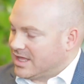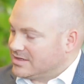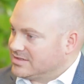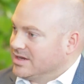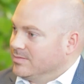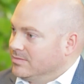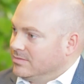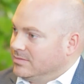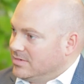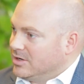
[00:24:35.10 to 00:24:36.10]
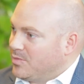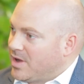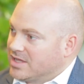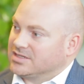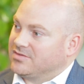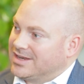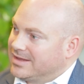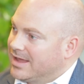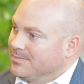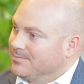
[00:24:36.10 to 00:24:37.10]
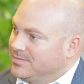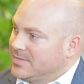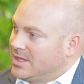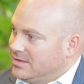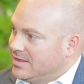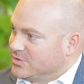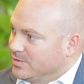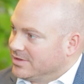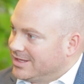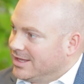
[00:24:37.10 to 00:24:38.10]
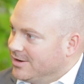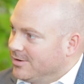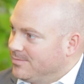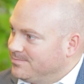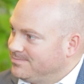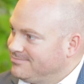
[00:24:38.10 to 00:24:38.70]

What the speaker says: that same positive end game. That's really the key here.